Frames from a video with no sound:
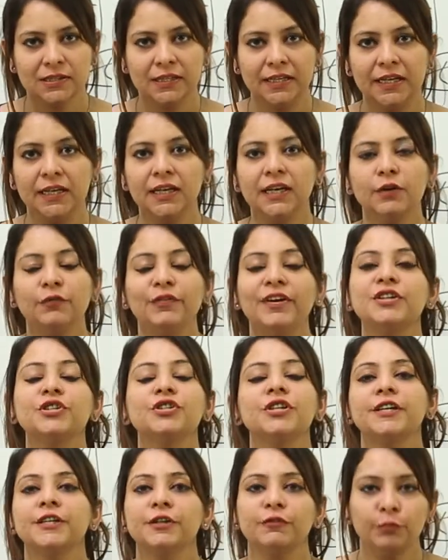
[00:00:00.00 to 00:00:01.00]
the
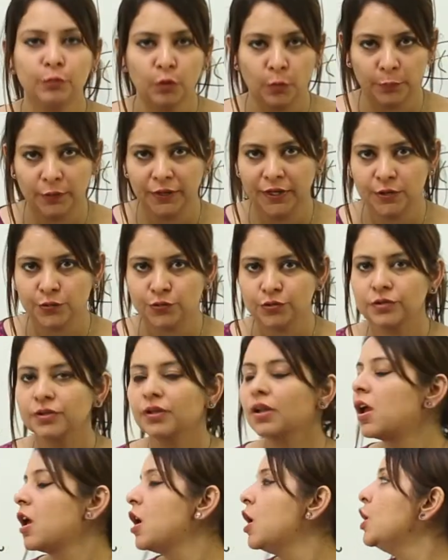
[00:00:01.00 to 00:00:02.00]
vegetative propagation.
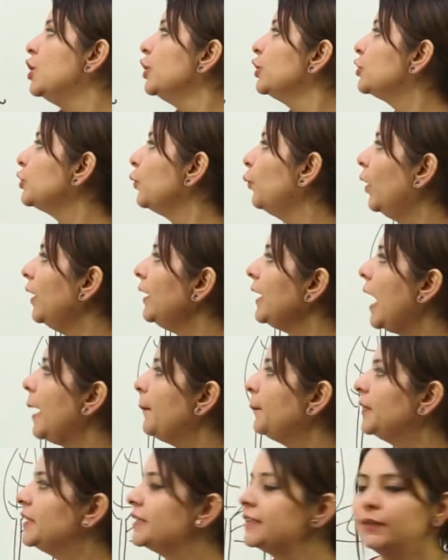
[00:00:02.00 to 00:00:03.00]
So what
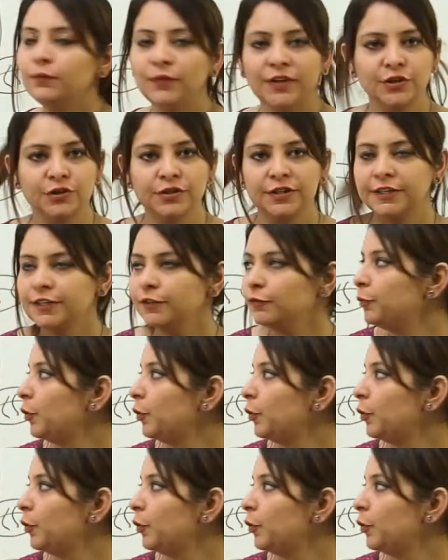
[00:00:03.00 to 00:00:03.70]
happens in vegetative